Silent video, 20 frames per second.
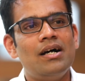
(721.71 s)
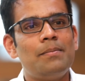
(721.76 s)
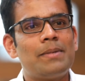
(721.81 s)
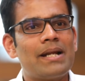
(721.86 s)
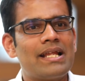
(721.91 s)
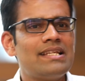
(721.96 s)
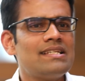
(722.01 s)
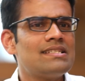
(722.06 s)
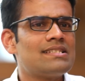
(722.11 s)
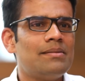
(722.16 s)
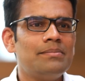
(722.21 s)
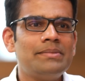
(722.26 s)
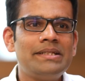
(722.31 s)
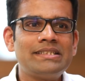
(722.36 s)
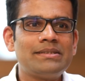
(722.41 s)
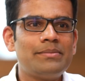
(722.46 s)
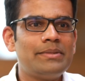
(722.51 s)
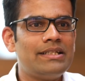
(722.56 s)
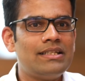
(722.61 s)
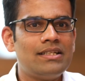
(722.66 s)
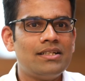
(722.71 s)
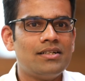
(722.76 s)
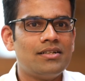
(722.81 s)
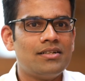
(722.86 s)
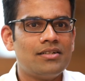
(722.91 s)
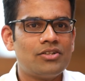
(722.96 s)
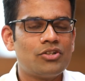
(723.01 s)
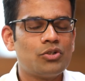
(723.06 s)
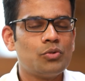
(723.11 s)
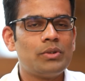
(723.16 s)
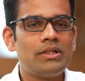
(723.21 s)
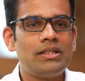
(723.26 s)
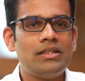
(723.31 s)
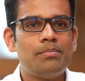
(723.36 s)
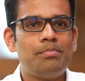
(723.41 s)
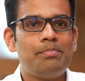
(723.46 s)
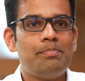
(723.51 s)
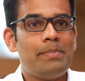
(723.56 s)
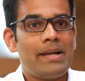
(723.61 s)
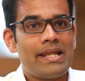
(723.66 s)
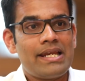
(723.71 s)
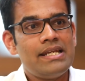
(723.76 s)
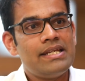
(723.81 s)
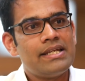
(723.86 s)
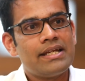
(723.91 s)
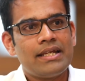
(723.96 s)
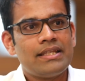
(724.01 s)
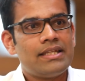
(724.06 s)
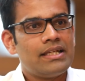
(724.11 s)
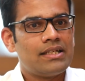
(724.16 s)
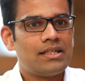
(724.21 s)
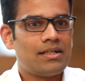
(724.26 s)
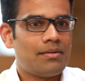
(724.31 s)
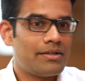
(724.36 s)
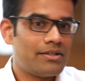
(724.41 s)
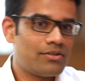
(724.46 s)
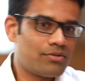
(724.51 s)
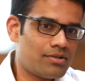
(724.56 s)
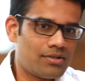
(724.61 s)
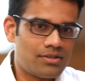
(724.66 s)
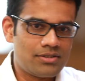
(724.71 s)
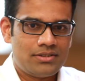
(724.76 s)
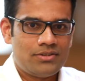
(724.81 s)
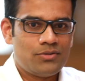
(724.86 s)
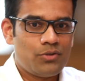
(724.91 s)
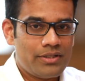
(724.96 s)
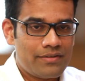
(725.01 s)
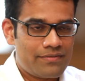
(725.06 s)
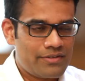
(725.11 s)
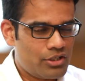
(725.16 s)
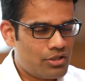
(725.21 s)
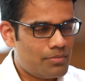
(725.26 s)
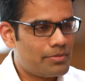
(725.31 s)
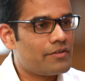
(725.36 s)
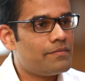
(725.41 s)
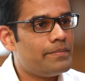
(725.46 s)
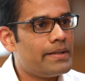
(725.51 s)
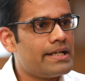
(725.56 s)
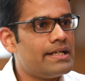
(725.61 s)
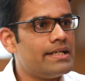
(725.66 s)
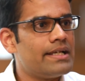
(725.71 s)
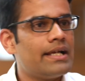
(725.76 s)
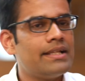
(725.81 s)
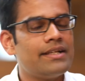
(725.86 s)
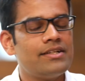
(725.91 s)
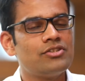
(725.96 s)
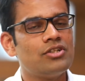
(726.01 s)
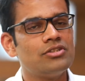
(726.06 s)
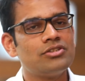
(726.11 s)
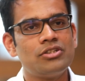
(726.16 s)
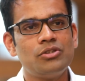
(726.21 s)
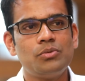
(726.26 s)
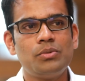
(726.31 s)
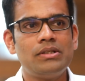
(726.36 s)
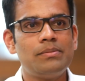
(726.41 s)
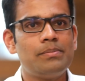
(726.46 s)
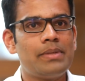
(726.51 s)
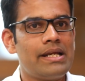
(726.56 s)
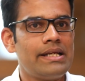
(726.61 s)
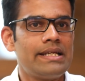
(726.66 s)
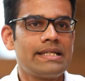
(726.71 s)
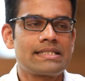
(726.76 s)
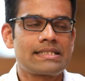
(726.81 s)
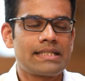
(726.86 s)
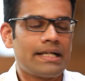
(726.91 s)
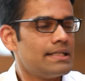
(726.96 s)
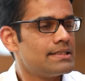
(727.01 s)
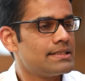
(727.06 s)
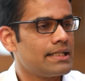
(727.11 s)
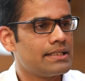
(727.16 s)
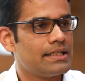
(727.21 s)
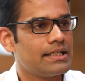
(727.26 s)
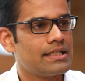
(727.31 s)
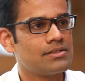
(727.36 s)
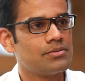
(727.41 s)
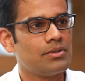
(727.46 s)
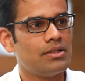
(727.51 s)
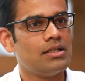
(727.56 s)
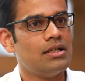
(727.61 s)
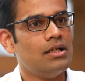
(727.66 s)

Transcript: But I think something, I mean, to do with parenting, I think, coming to a whole different topic of parenting, I think it's also to do with parenting styles, I think, as well.